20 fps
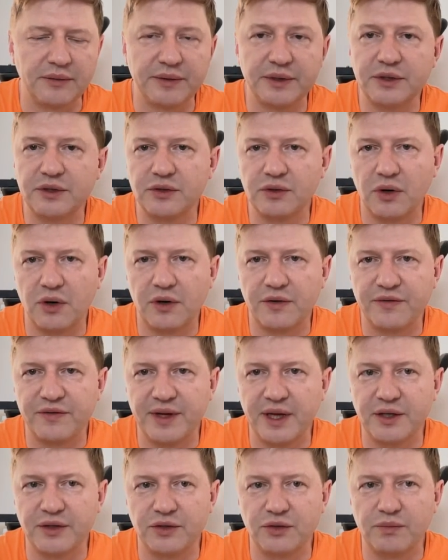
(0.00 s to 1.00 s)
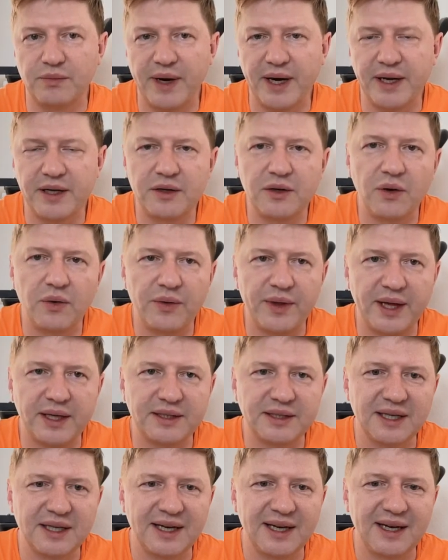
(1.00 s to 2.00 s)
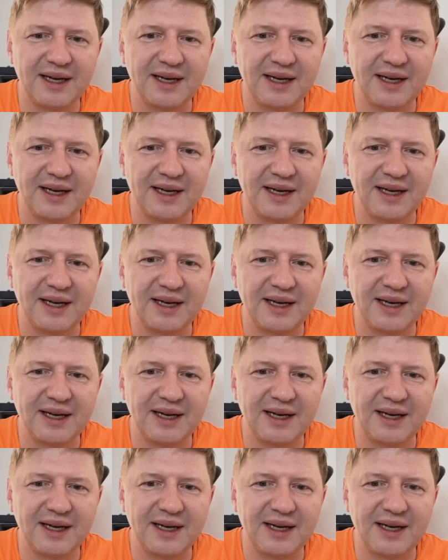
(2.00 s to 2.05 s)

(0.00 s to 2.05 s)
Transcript: Windsurf, then you might know that